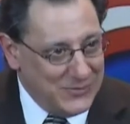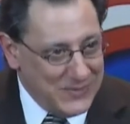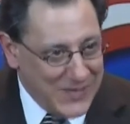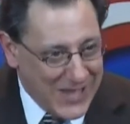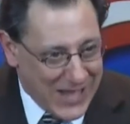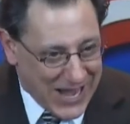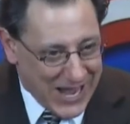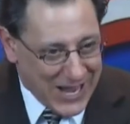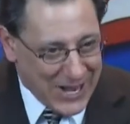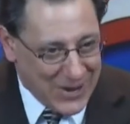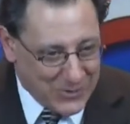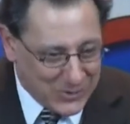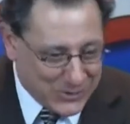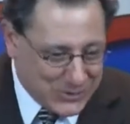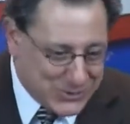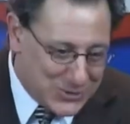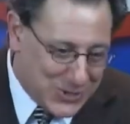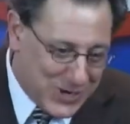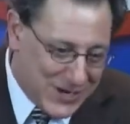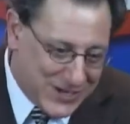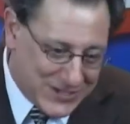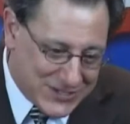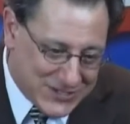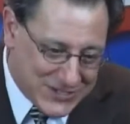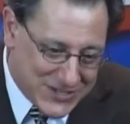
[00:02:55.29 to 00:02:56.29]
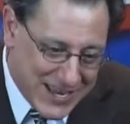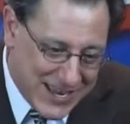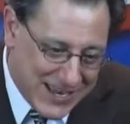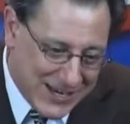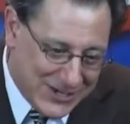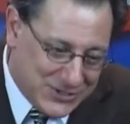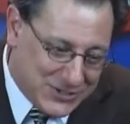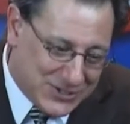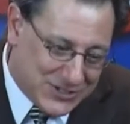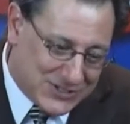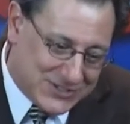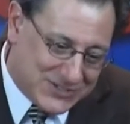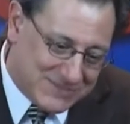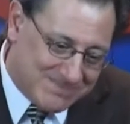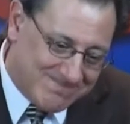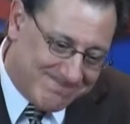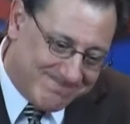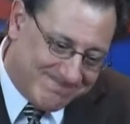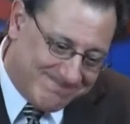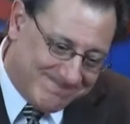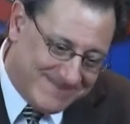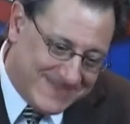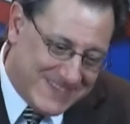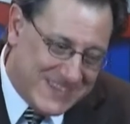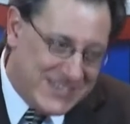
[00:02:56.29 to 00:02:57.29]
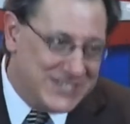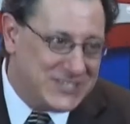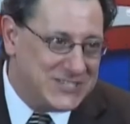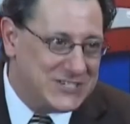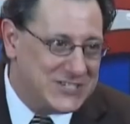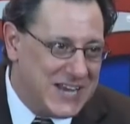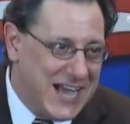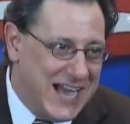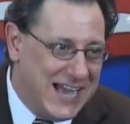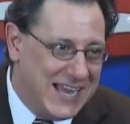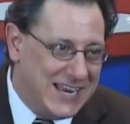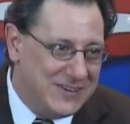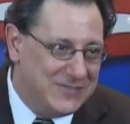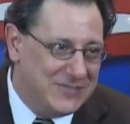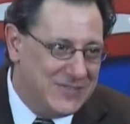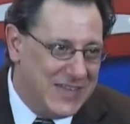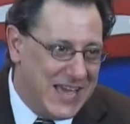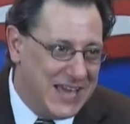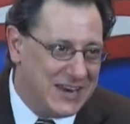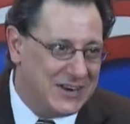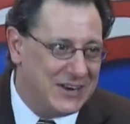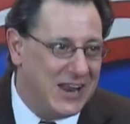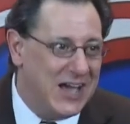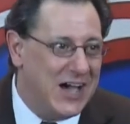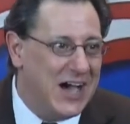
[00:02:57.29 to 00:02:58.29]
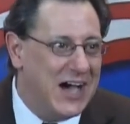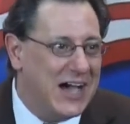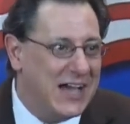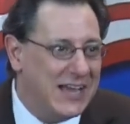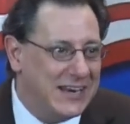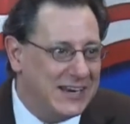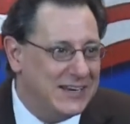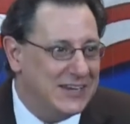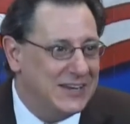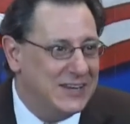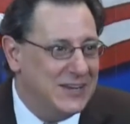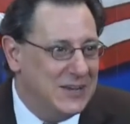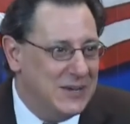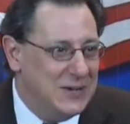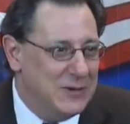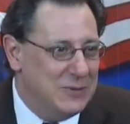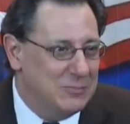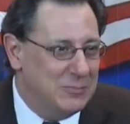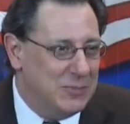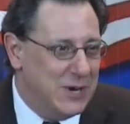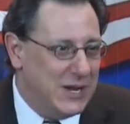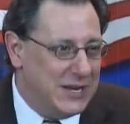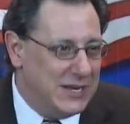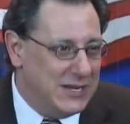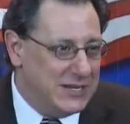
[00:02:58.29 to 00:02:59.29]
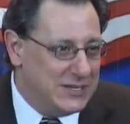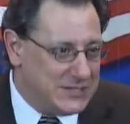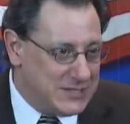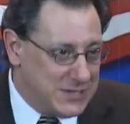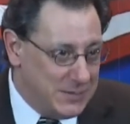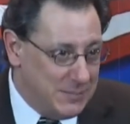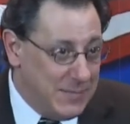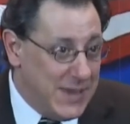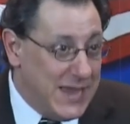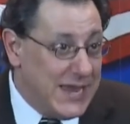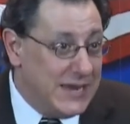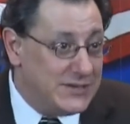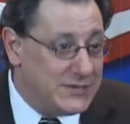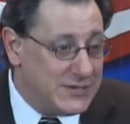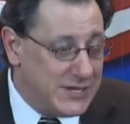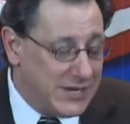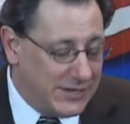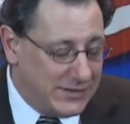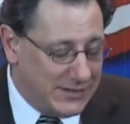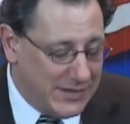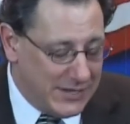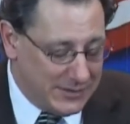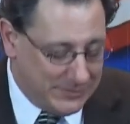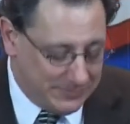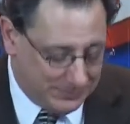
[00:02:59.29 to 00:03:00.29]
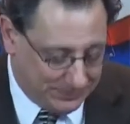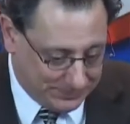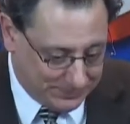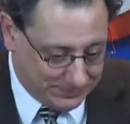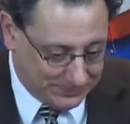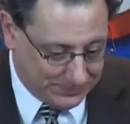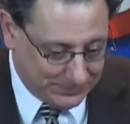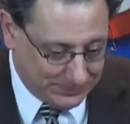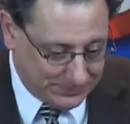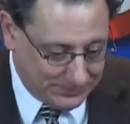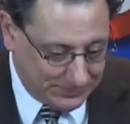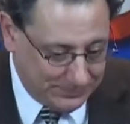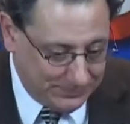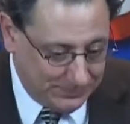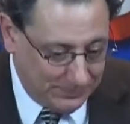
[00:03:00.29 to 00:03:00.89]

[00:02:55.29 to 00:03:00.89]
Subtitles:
So I always try to stay just this side of that line. But it's amazing that